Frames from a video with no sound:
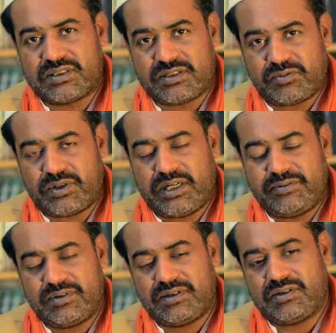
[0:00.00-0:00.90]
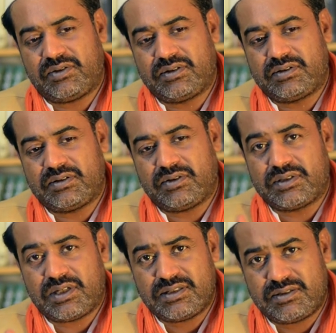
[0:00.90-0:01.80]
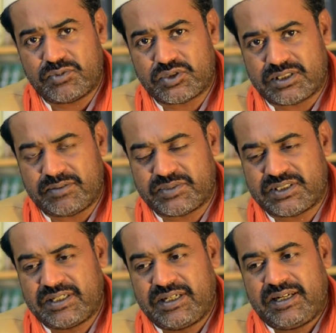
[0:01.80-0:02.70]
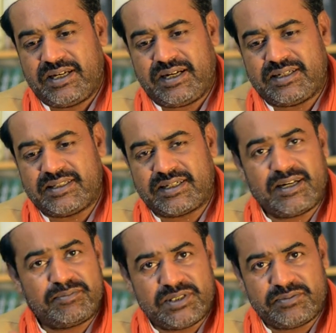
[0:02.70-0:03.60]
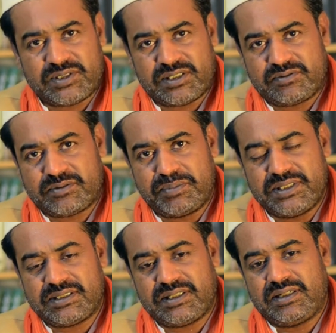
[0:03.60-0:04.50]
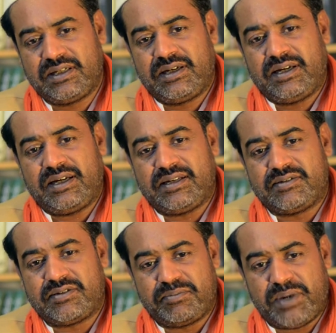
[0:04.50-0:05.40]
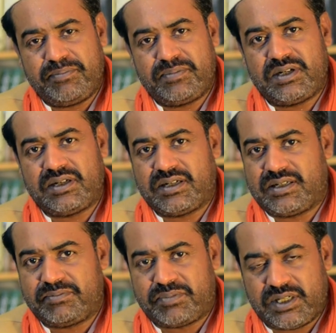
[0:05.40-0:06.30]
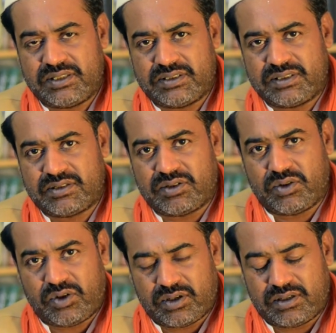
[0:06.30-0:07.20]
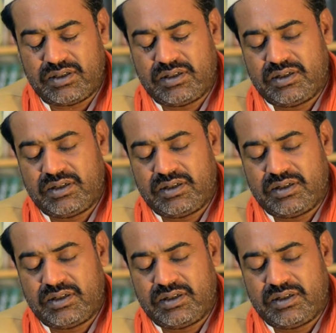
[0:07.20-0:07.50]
survival on the other Muslims, and they kept themselves busy in remembering and praising the Lord